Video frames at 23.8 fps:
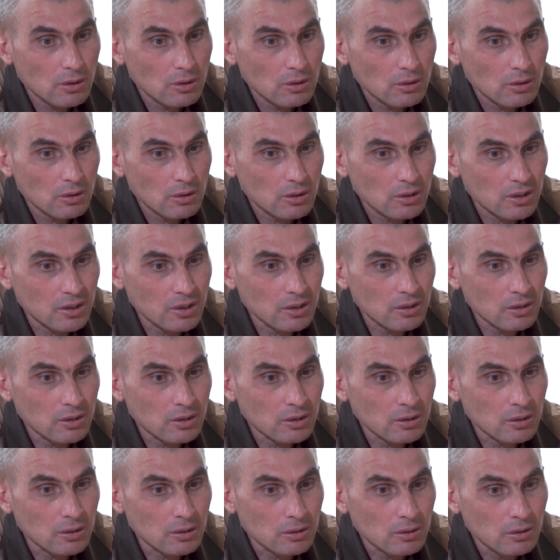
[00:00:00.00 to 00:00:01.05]
I never bore
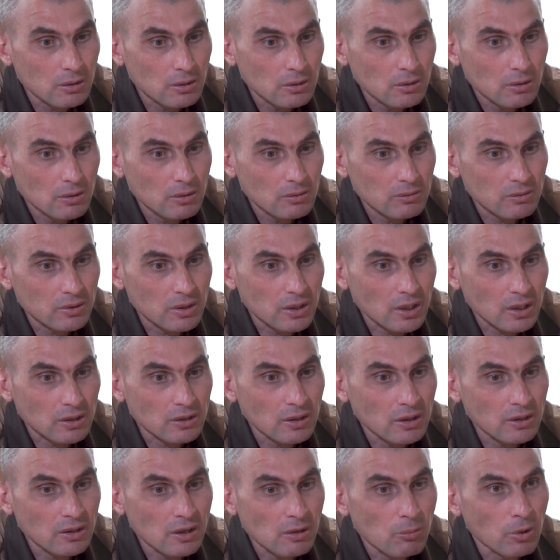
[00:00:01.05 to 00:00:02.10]
firearms, I never did harm
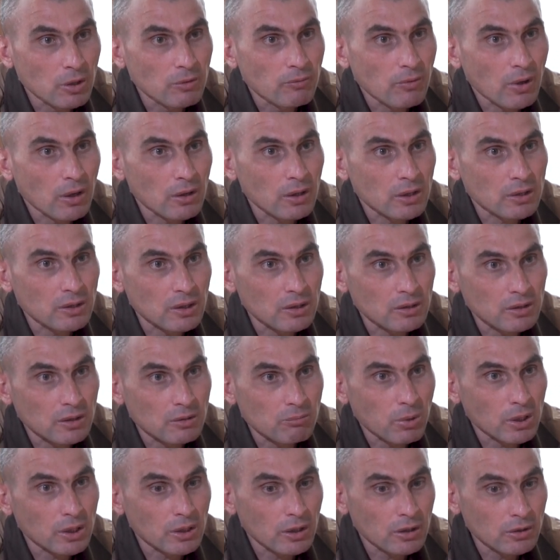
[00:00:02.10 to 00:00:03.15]
to any Ukrainians.
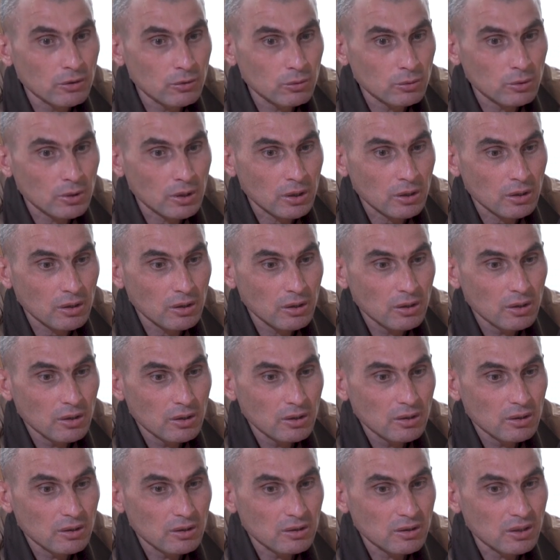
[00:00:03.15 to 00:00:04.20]
I
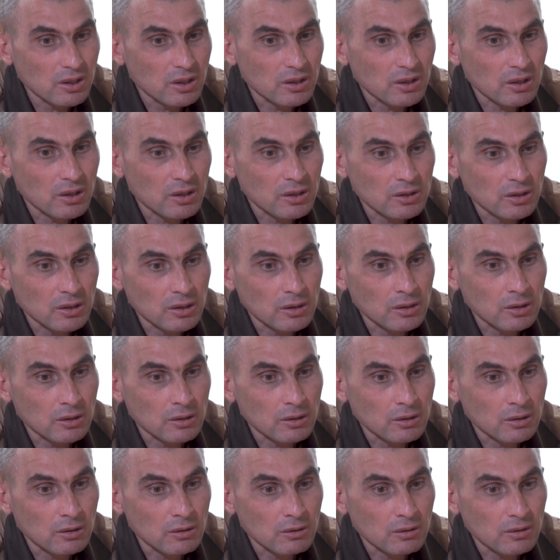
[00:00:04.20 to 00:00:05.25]
love my country.
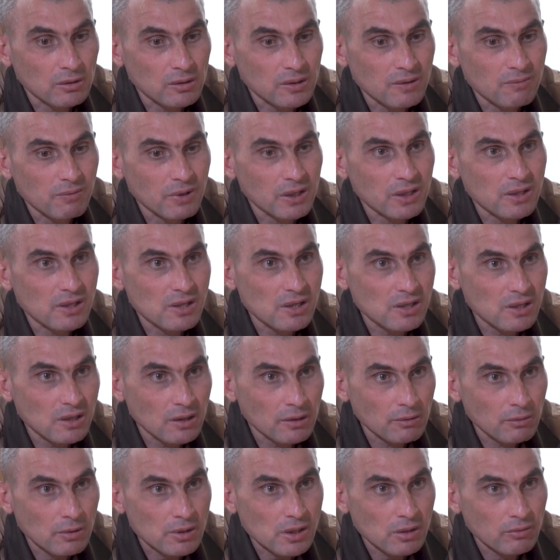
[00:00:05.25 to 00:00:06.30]
The
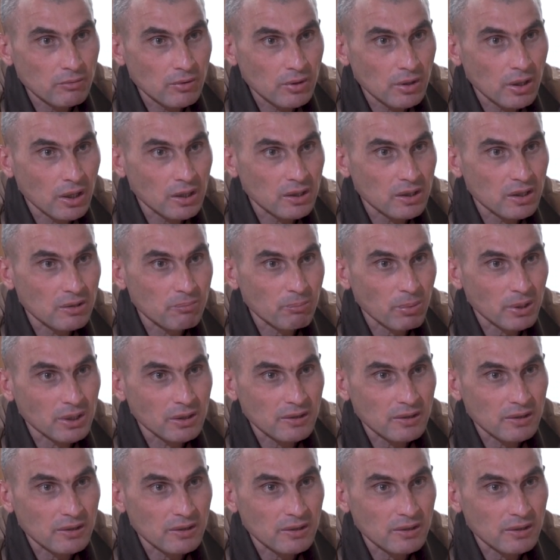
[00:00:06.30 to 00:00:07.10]
war brought me suffering.